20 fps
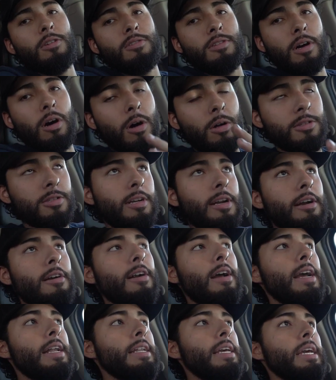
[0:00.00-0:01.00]
as the
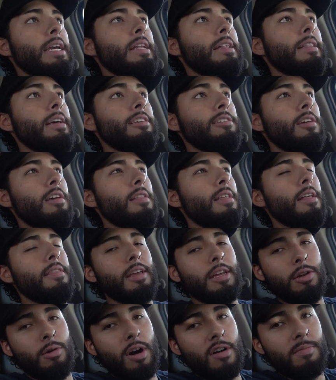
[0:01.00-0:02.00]
alternator I need. They said that
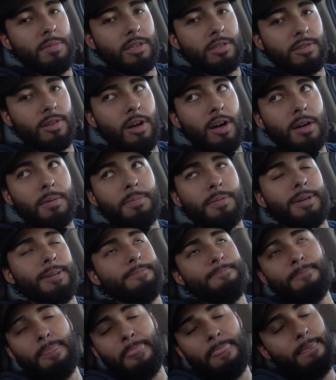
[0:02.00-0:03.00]
they do have them in stock, but
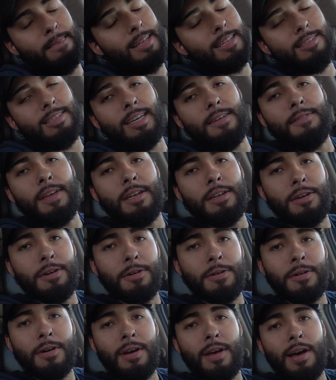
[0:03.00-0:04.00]
let's see if they
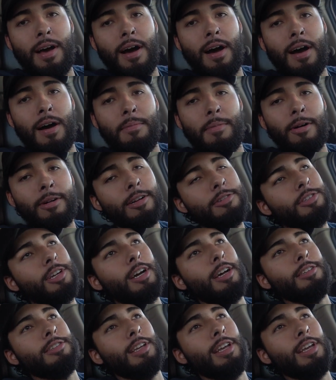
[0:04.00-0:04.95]
do. I'll catch you guys